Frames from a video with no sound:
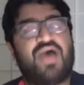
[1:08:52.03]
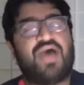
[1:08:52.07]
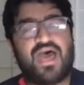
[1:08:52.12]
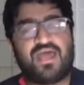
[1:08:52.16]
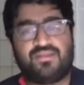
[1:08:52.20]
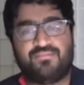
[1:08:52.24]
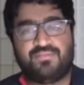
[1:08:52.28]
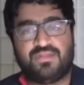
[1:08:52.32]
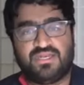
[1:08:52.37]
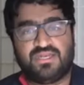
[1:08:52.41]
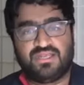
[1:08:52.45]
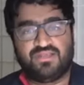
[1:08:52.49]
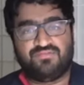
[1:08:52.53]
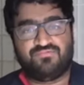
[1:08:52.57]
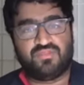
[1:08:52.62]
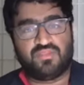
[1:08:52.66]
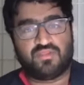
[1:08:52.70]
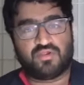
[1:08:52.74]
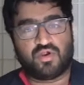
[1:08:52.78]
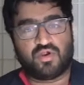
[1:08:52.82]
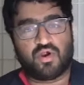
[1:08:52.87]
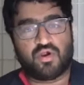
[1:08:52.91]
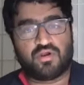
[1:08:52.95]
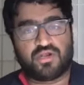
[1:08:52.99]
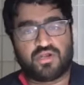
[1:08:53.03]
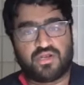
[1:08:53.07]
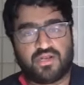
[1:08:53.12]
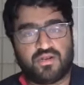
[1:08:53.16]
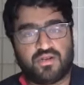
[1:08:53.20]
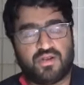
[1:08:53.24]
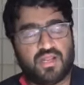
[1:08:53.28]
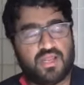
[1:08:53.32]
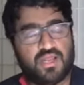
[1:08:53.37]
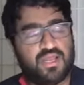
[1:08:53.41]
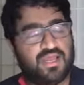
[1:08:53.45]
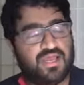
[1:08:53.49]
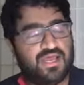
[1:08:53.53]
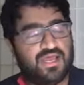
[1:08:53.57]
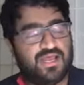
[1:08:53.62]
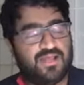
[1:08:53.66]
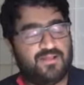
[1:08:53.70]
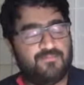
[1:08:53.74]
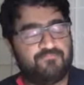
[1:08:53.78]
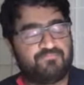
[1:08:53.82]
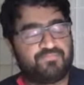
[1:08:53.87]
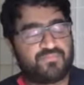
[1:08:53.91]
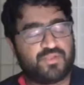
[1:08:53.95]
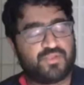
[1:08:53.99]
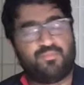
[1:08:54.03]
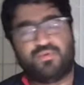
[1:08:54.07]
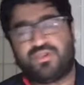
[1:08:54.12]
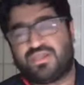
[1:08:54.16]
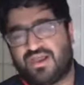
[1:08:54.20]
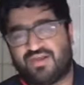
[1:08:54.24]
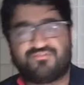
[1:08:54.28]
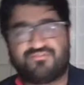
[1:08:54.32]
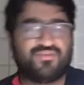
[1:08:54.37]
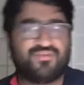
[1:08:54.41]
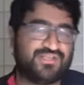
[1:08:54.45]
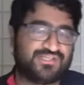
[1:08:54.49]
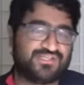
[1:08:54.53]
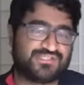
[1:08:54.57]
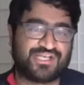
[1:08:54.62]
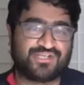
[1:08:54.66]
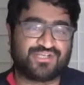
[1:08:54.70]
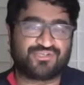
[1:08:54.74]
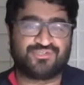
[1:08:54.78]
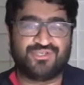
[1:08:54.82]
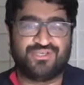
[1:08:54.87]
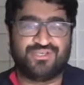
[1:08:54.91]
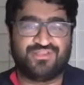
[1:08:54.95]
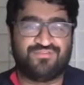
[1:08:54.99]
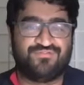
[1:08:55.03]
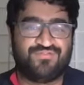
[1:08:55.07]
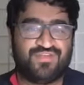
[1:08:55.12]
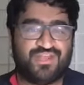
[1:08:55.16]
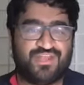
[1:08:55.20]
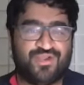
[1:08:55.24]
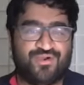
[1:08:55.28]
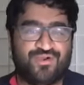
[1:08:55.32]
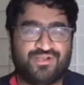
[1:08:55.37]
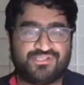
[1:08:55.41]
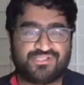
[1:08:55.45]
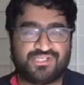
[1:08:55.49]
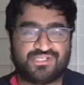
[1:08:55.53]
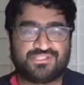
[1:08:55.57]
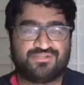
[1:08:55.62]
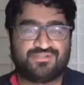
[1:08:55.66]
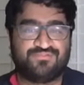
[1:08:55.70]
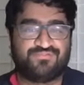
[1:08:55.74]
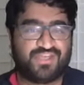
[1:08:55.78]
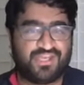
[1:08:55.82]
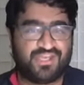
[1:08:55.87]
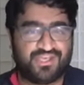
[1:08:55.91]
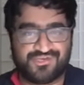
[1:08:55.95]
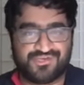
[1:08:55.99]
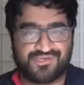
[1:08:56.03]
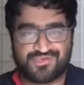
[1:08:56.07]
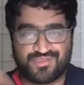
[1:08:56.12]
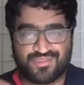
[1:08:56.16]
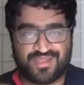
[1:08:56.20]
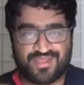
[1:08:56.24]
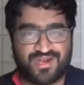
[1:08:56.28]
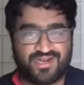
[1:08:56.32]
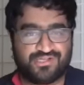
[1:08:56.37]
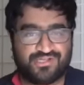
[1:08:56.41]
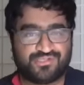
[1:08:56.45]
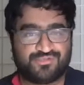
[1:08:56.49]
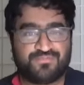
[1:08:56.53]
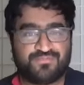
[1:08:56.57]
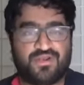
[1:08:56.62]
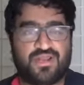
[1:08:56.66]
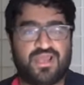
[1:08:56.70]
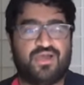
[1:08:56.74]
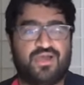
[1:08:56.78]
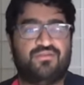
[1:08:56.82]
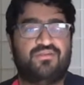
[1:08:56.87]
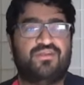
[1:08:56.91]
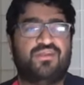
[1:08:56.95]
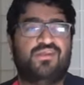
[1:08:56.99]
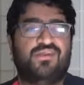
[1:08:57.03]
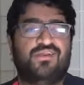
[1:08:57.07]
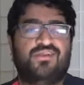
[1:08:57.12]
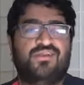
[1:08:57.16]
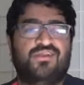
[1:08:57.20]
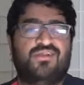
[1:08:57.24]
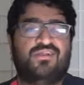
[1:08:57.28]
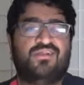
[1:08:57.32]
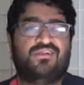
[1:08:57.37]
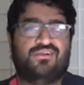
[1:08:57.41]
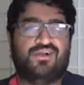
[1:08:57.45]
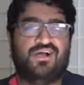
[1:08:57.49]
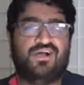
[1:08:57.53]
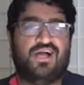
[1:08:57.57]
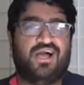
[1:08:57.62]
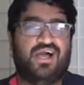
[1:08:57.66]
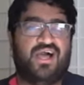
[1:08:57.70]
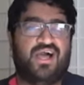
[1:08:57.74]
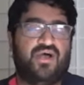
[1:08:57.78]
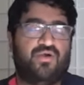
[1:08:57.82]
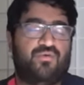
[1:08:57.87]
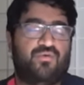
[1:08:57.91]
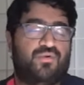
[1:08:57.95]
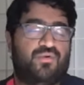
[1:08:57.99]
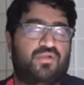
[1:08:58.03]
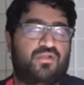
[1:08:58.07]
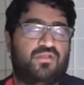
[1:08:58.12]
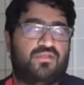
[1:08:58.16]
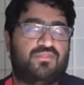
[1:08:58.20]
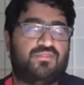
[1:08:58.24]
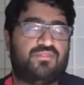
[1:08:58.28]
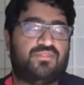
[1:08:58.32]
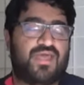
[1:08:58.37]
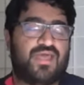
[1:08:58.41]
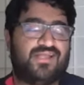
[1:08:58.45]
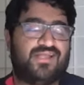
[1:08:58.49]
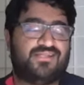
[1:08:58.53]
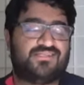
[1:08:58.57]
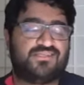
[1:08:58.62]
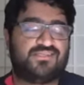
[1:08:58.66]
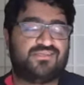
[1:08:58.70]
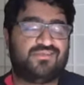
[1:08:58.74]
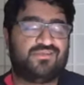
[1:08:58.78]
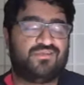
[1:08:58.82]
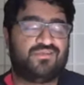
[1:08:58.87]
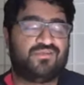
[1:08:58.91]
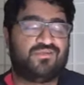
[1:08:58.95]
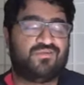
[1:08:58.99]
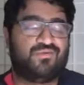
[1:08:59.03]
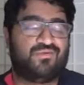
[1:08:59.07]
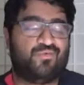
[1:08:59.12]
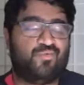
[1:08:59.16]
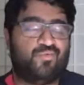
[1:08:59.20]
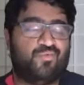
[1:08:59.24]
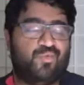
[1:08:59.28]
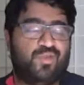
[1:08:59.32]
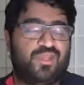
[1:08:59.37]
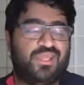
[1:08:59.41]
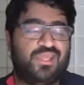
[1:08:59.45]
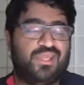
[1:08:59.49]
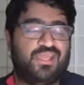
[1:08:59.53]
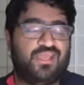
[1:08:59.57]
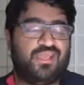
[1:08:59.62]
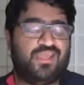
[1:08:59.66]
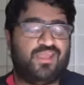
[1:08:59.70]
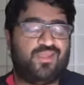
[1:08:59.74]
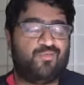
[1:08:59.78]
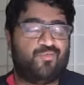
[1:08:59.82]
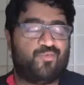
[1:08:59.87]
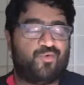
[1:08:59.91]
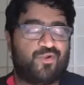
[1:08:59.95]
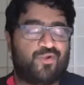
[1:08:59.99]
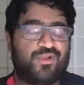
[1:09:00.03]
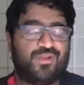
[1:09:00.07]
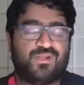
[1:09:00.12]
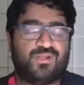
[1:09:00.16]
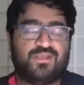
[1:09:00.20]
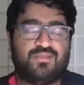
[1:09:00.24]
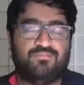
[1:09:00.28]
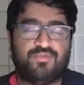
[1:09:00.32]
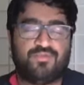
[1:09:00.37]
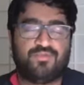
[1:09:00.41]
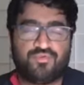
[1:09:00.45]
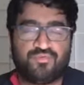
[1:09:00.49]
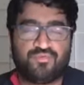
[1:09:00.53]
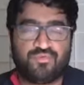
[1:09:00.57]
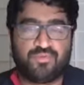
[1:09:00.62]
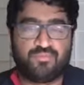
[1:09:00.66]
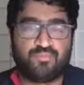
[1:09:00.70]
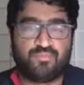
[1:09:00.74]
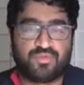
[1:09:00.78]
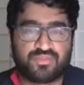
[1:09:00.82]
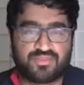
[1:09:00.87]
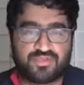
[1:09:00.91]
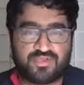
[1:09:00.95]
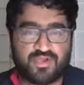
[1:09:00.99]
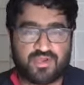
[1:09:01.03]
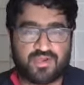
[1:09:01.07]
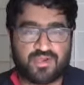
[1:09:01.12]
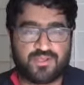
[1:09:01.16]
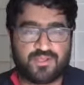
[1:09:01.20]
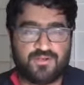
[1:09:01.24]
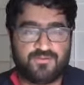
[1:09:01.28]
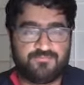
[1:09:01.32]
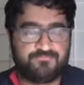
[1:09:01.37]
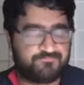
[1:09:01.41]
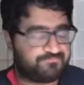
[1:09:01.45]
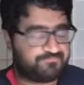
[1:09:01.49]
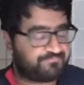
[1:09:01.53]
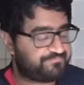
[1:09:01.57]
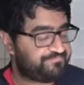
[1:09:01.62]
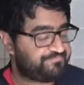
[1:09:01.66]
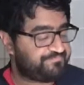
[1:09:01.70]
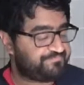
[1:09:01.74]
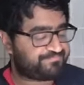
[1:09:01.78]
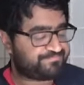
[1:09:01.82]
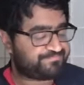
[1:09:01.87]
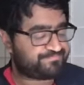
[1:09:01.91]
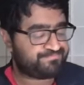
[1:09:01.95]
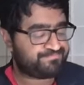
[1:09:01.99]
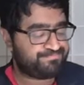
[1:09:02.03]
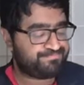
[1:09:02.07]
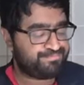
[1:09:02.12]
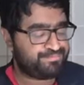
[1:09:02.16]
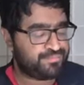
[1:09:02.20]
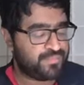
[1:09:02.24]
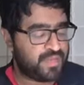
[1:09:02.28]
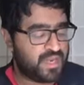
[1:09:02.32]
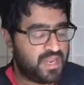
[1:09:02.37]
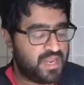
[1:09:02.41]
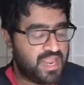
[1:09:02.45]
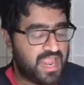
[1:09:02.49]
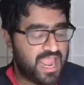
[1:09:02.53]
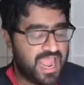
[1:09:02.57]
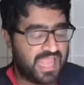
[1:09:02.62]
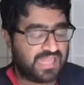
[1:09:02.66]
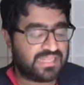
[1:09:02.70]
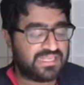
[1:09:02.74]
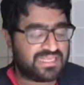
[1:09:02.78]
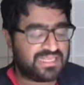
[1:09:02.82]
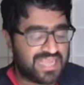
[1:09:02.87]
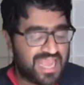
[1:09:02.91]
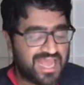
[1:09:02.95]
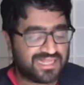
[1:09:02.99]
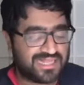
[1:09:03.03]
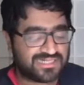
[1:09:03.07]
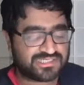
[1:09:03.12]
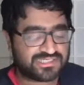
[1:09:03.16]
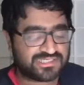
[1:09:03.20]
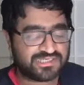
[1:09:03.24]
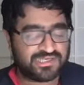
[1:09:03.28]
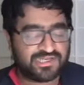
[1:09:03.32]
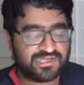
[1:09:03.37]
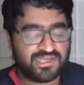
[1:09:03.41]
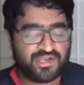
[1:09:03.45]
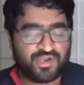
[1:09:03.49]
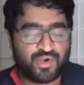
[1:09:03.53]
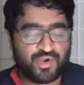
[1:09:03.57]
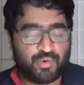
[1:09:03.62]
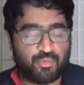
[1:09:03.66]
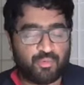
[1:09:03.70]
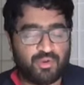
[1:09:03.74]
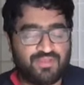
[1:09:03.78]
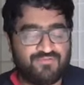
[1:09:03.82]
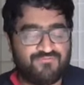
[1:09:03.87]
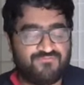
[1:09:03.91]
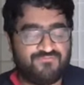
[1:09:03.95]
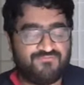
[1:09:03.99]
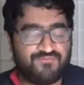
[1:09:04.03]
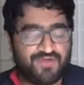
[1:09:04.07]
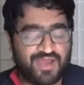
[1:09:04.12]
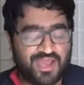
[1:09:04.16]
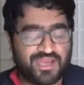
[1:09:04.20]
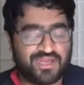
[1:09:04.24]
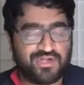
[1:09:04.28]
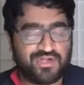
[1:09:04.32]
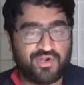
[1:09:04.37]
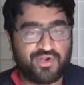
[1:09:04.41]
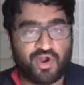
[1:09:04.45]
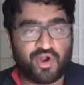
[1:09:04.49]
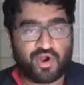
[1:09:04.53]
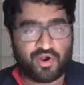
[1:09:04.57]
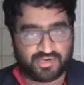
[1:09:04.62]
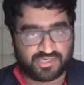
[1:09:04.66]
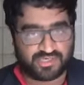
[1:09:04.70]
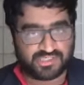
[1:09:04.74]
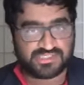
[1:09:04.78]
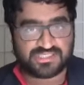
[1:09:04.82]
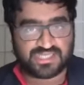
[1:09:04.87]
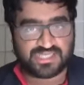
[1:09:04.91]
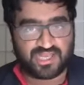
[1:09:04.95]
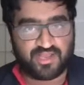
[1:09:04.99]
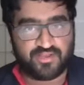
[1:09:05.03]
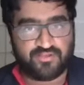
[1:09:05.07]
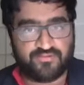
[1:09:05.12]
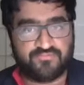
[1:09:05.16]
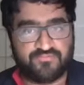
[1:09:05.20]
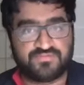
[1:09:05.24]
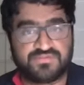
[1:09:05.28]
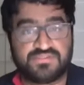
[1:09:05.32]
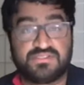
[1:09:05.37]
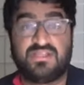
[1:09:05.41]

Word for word: Adam and Eve in the garden. Uh, we covered this actually in the video on justification that I just put out, uh, that we were in communion with God, and yet we find ourselves